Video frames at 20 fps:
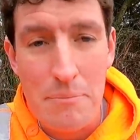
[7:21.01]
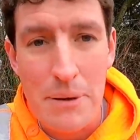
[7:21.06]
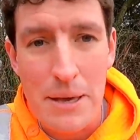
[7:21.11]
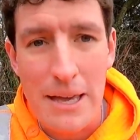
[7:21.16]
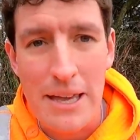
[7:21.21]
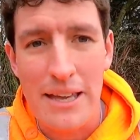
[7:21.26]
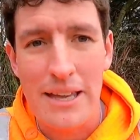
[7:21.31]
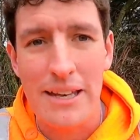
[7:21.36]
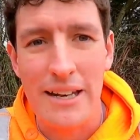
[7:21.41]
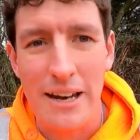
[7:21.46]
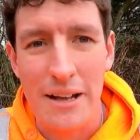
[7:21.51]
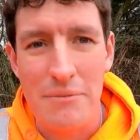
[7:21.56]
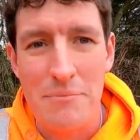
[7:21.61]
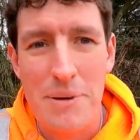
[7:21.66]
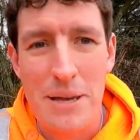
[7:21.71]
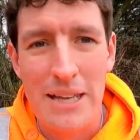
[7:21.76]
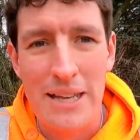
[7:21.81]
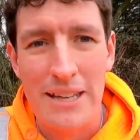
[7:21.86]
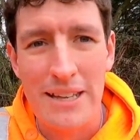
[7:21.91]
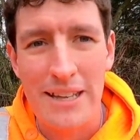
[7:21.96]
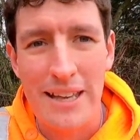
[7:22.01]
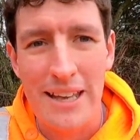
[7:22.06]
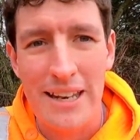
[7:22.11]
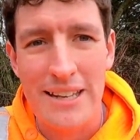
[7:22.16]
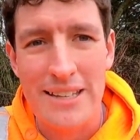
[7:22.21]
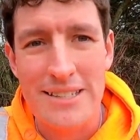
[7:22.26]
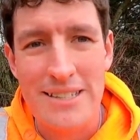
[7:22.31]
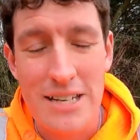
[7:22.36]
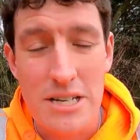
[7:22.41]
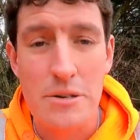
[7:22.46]
be
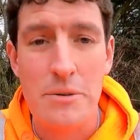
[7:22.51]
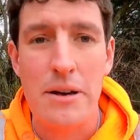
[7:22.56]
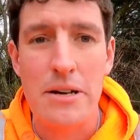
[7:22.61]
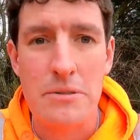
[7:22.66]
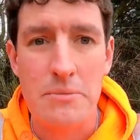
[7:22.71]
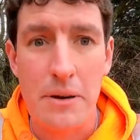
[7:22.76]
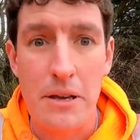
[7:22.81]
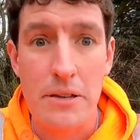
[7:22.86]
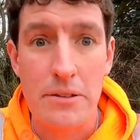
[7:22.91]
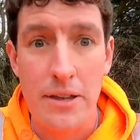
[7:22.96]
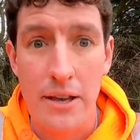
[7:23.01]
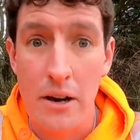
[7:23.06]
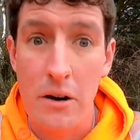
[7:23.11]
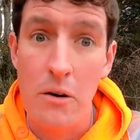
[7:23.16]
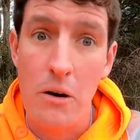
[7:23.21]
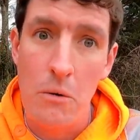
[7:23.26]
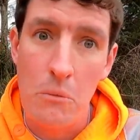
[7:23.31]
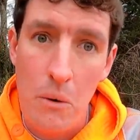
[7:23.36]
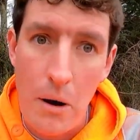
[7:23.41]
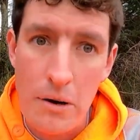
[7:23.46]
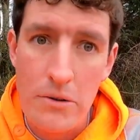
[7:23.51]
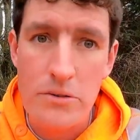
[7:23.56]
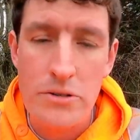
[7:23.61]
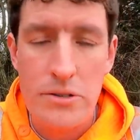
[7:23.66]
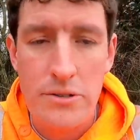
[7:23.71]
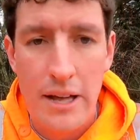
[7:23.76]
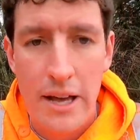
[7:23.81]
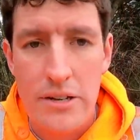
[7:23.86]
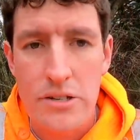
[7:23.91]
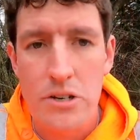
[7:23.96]
in a situation where you think, I won't
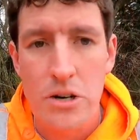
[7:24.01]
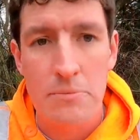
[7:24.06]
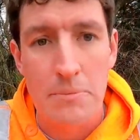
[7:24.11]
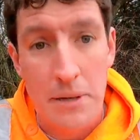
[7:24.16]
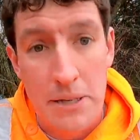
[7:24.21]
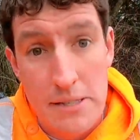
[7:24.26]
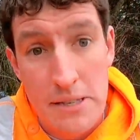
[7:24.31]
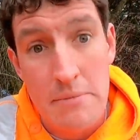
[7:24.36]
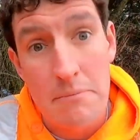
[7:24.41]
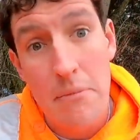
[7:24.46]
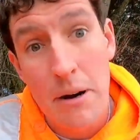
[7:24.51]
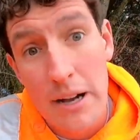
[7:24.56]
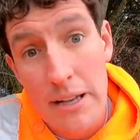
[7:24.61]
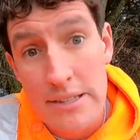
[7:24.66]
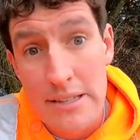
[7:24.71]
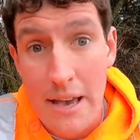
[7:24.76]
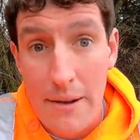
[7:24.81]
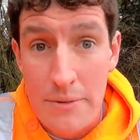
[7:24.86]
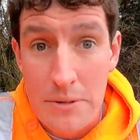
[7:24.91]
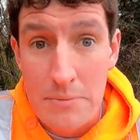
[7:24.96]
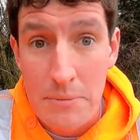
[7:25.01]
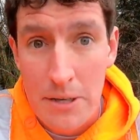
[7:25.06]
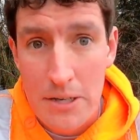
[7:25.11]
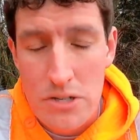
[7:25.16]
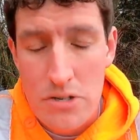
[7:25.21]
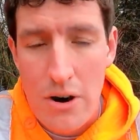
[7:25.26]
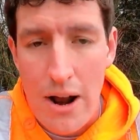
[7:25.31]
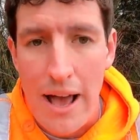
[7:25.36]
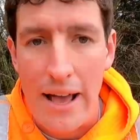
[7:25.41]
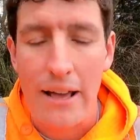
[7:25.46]
do that job because it might damage
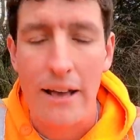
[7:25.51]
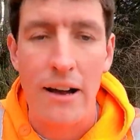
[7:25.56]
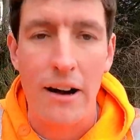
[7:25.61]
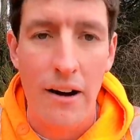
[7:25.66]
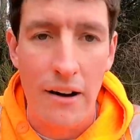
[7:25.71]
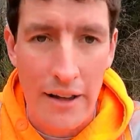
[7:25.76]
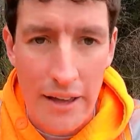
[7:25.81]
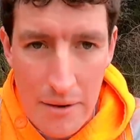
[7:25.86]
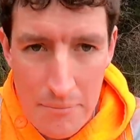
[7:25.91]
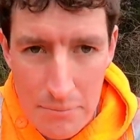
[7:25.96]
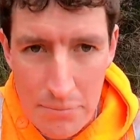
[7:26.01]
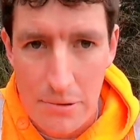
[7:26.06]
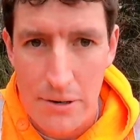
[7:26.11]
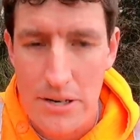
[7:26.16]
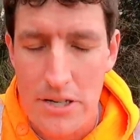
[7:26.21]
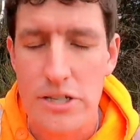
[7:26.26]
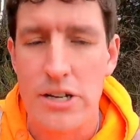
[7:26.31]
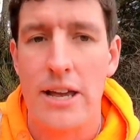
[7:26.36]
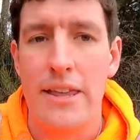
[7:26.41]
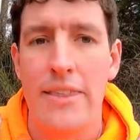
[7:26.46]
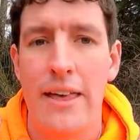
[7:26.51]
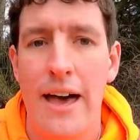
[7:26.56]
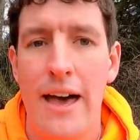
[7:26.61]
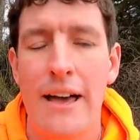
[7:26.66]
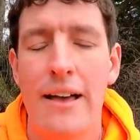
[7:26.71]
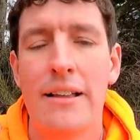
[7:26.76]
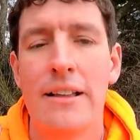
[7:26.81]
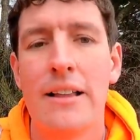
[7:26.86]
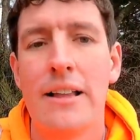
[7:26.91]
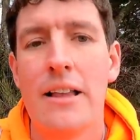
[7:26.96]
my track. I appreciate
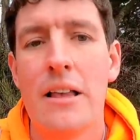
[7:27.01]
that.